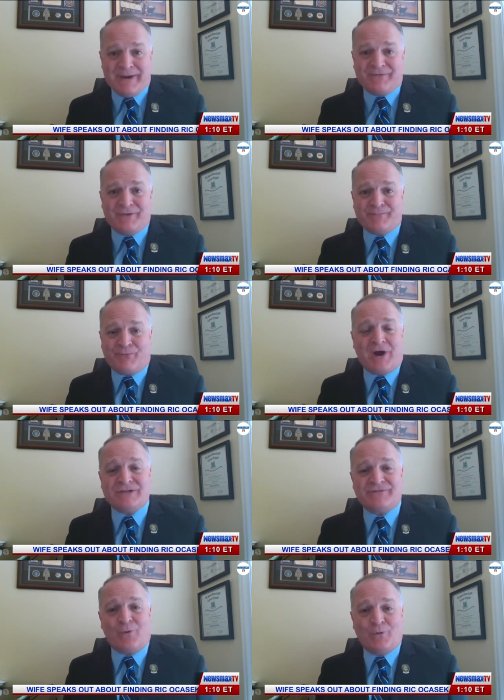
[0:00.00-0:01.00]
make the
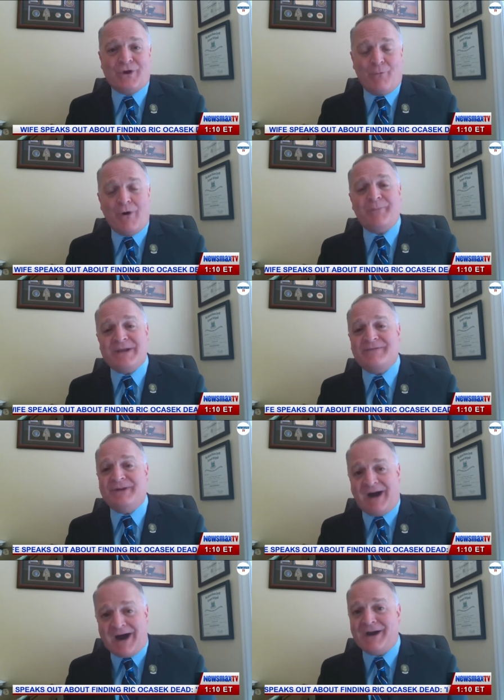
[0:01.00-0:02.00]
price of oil go up
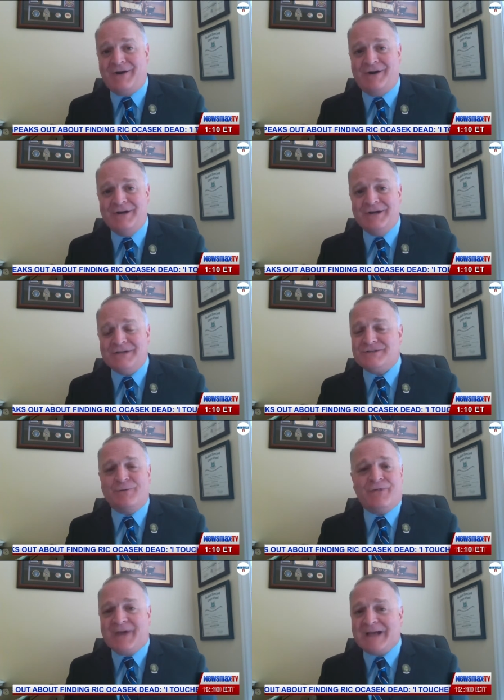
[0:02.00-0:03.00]
even higher.
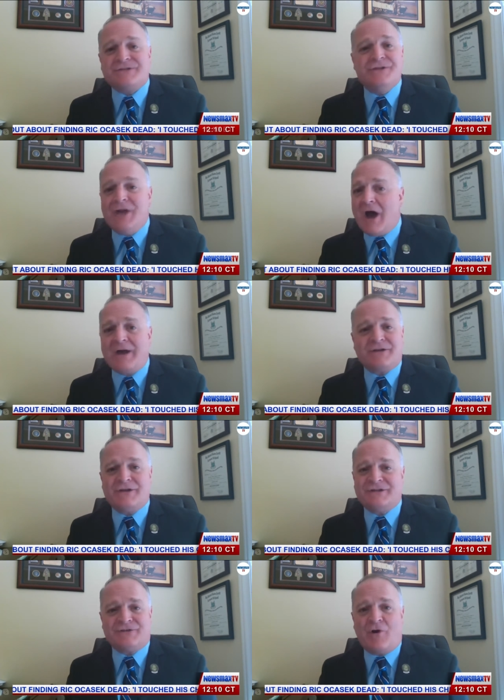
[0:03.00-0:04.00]
So that's not
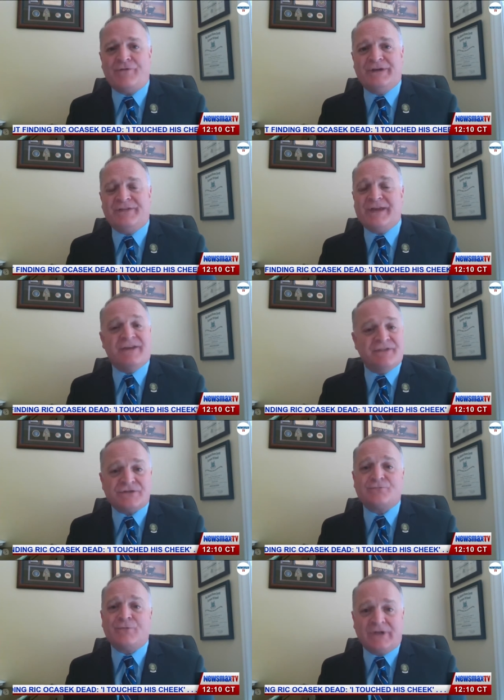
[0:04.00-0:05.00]
going to solve anything. And
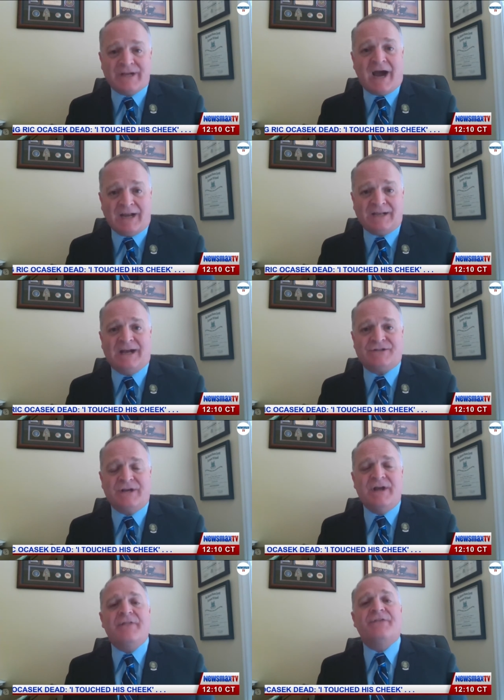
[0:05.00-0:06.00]
this really
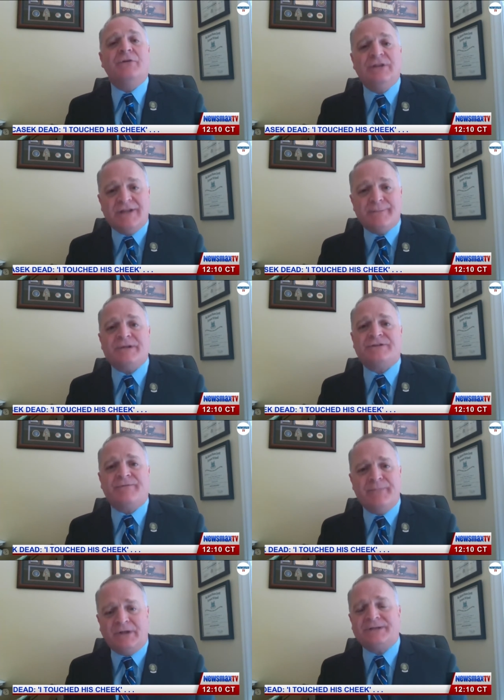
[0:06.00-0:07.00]
highlights the limits
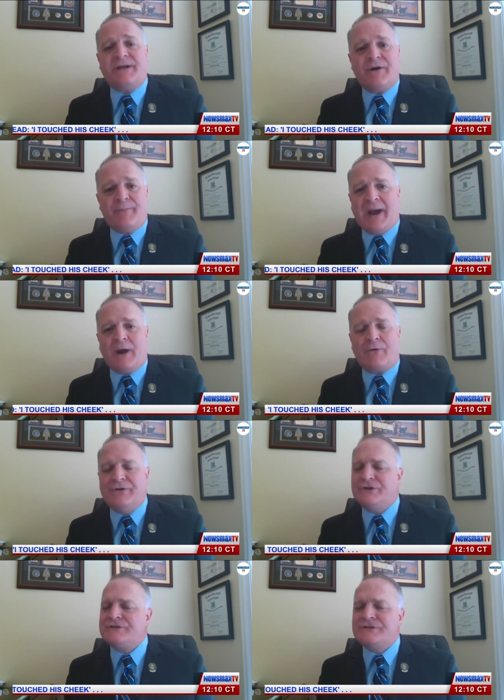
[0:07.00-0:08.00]
of military power.
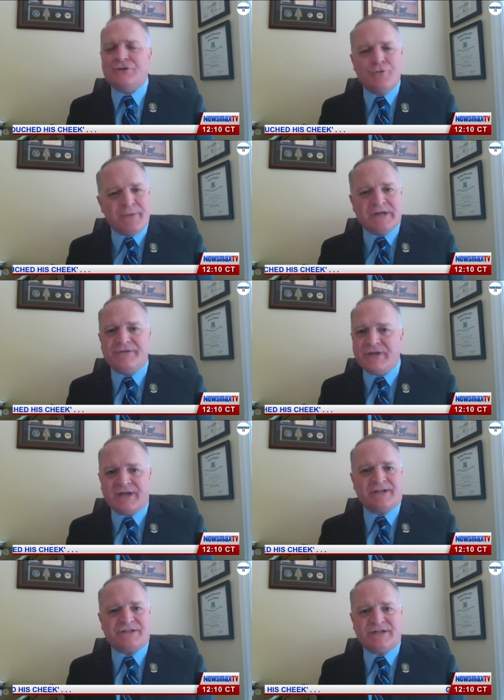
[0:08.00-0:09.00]
And there's too many in the
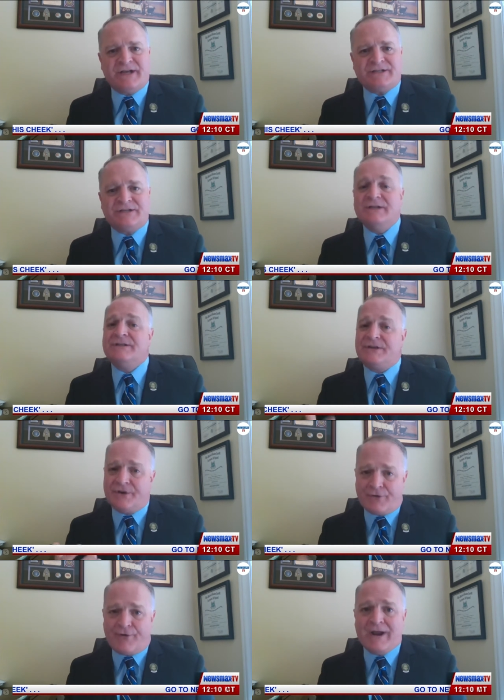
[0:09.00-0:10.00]
United States,
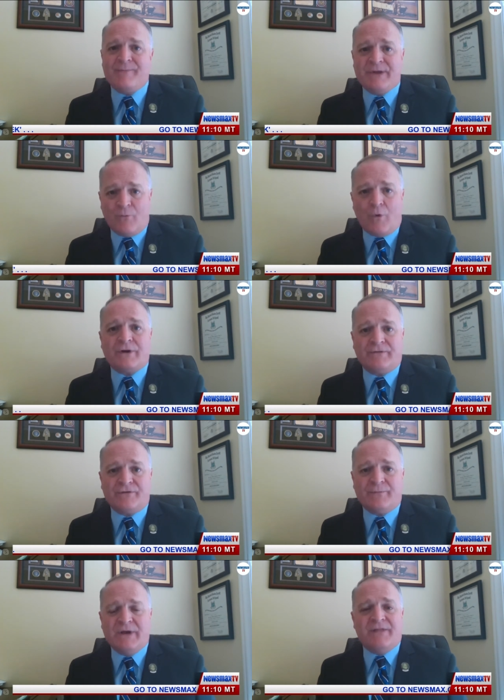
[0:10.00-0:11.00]
Senator Graham being one of
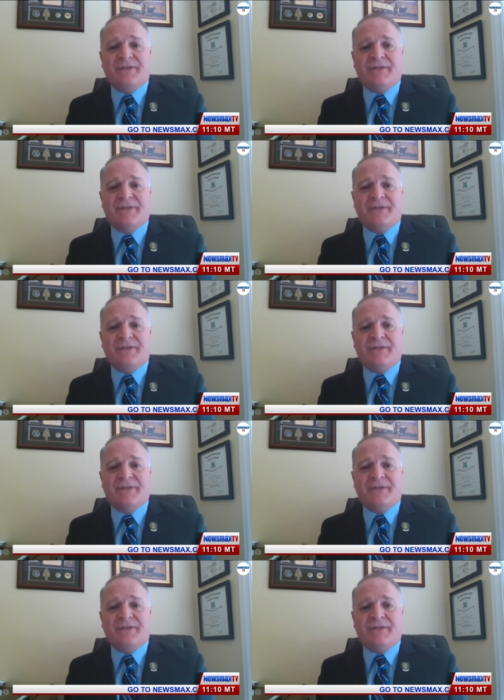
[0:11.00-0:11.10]
them,